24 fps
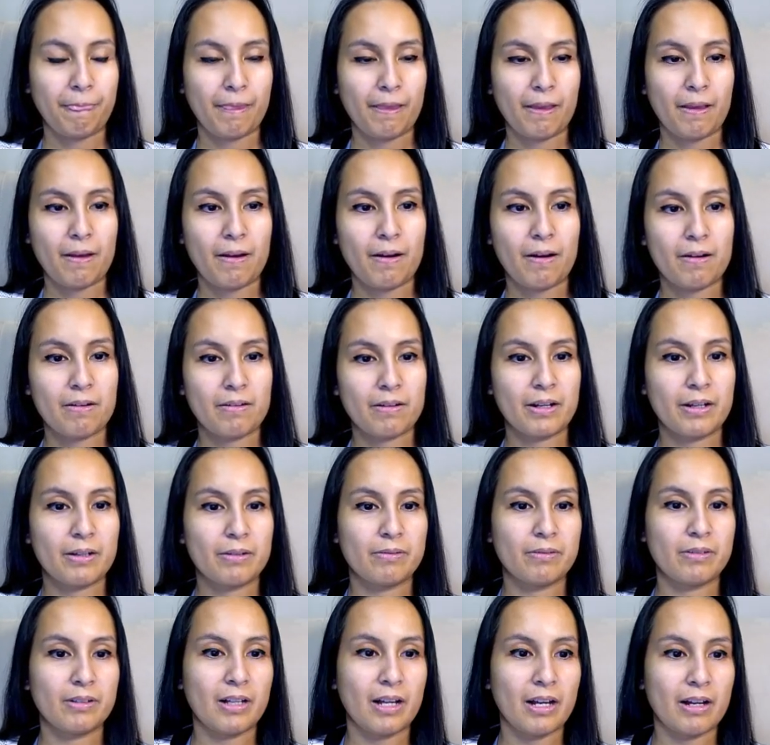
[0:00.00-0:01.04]
All right, we'll
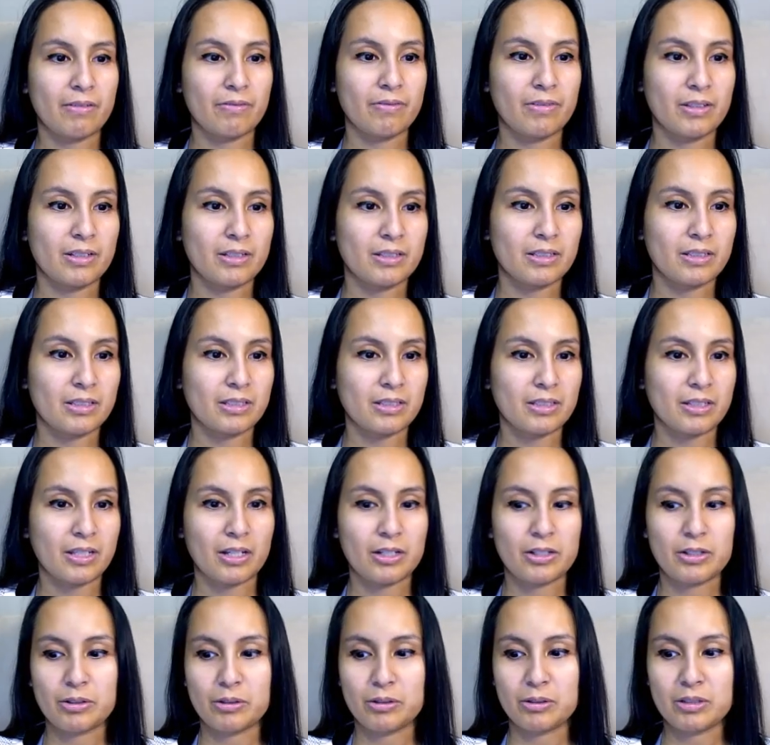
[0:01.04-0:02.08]
have this
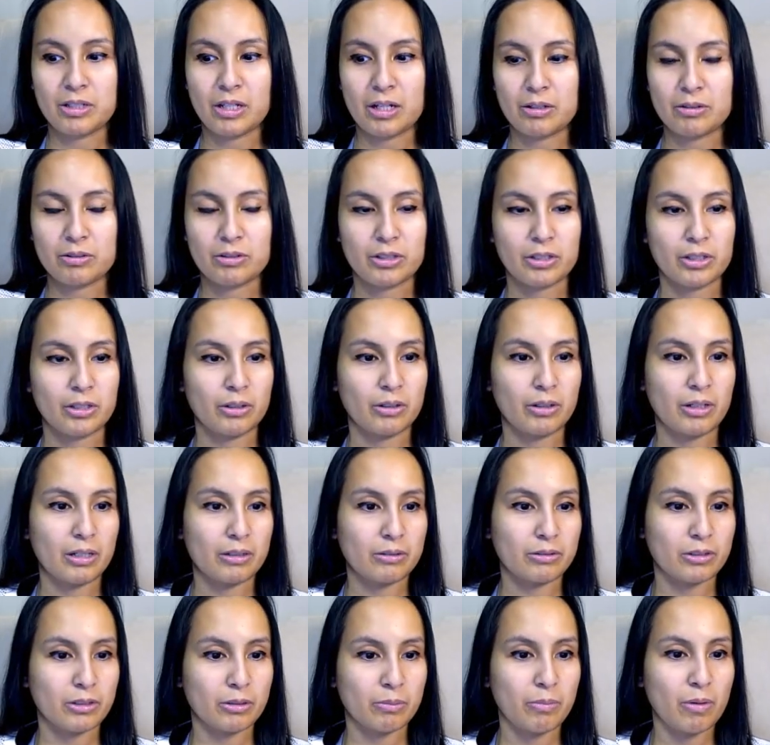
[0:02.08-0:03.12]
scheduled out to go out
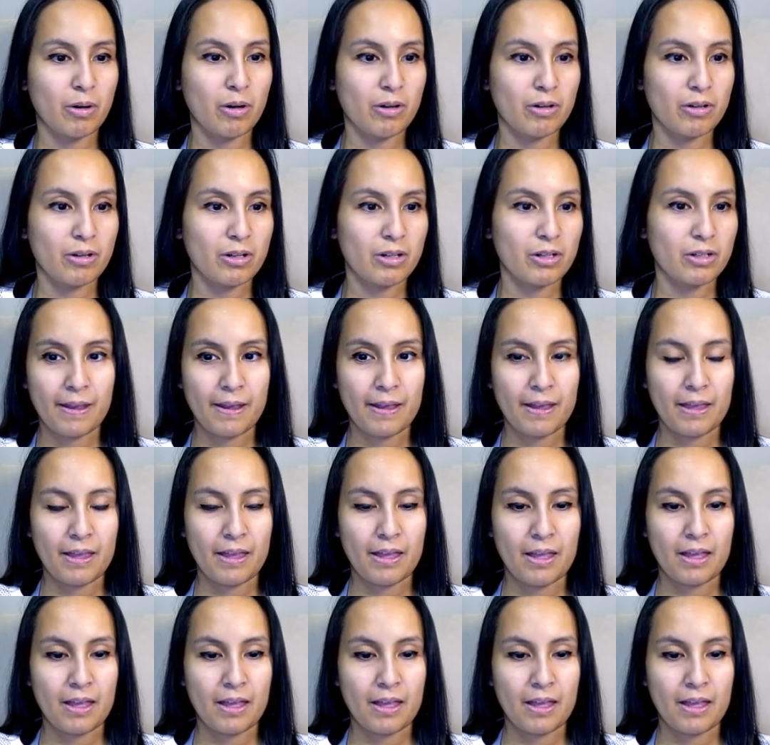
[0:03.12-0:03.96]
tomorrow.